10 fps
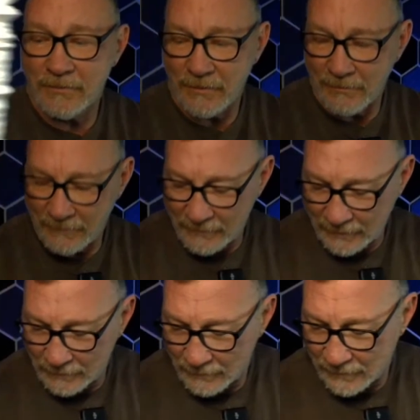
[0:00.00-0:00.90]
I haven't
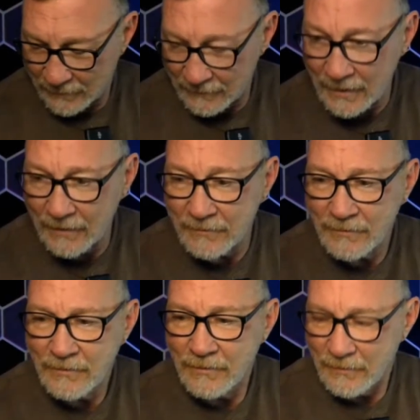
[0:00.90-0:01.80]
taken a look at that.
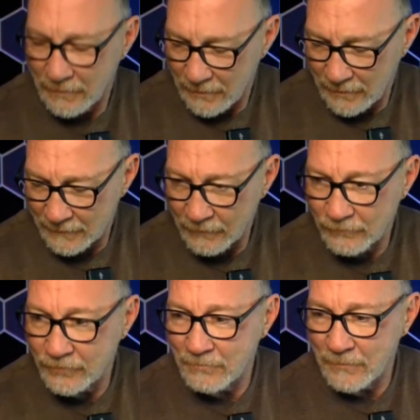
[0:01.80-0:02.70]
There
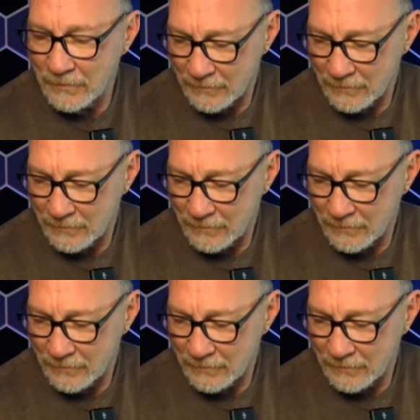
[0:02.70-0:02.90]
was some